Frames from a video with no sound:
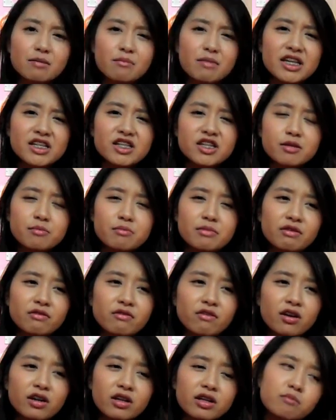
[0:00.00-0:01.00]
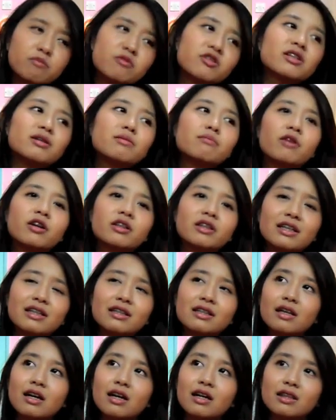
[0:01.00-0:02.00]
as I mentioned before, the most
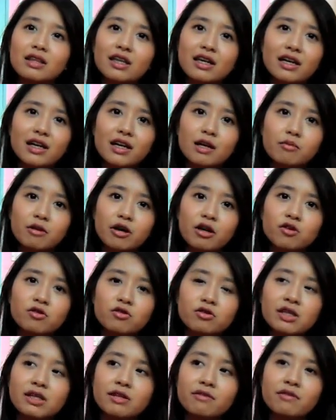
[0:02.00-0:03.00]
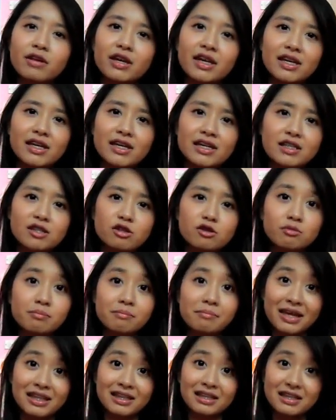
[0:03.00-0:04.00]
important thing about losing weight is to
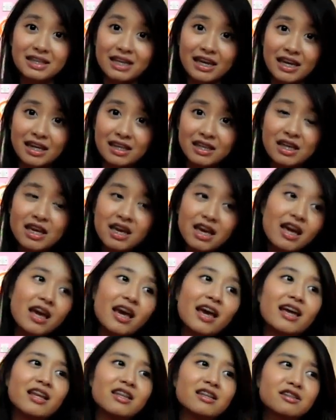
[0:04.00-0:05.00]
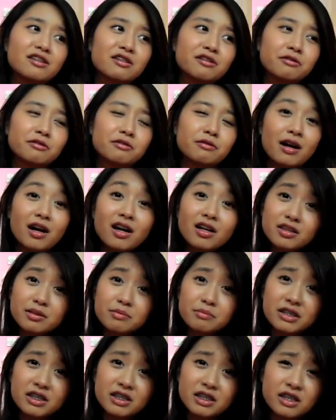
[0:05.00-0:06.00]
maintain, and so
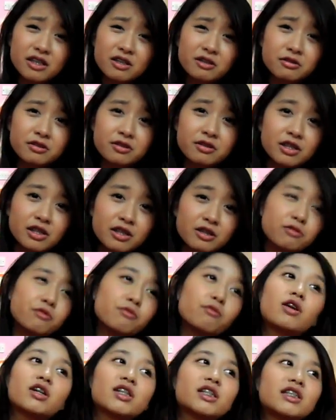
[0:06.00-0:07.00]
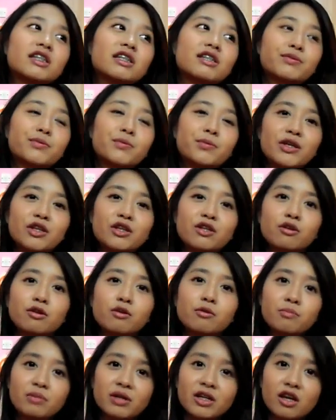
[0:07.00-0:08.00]
ultimately you also need to watch this
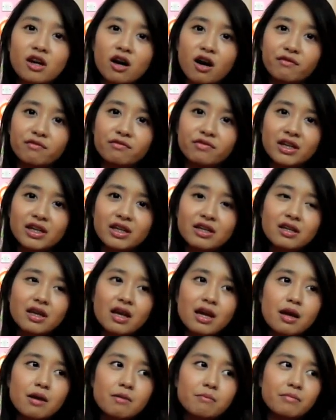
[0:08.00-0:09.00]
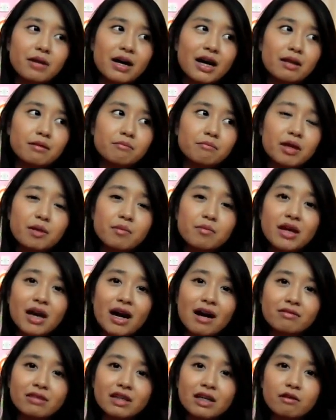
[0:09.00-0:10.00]
video pretty often, but maybe
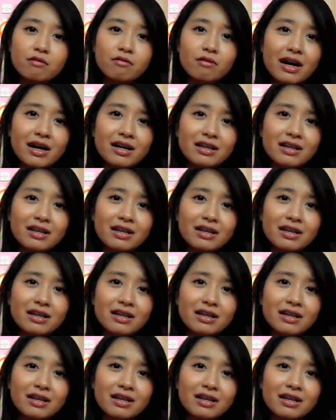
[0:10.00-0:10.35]
after a